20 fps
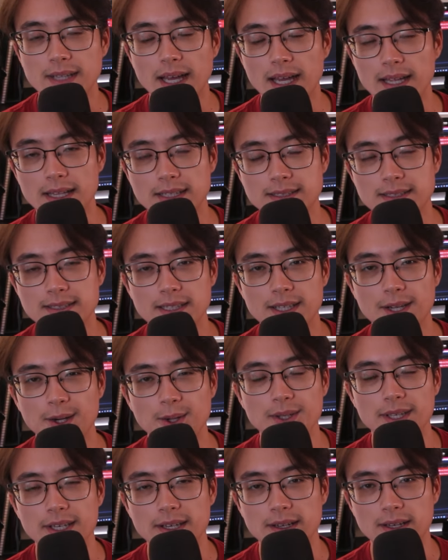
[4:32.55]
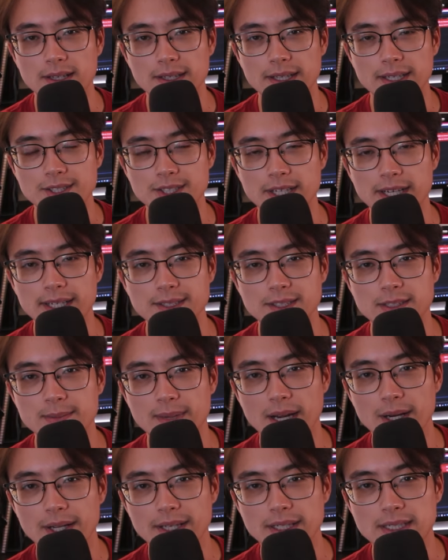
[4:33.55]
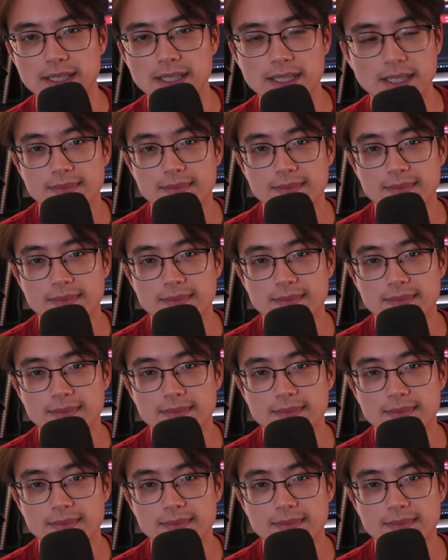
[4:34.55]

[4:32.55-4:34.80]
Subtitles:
That's literally all they changed about it.